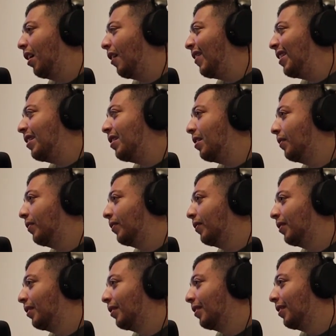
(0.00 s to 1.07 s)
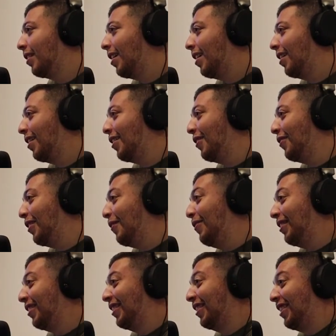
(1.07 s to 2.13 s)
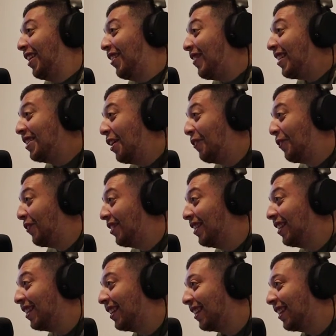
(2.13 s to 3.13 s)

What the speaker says: I've had enough. I've had enough of it.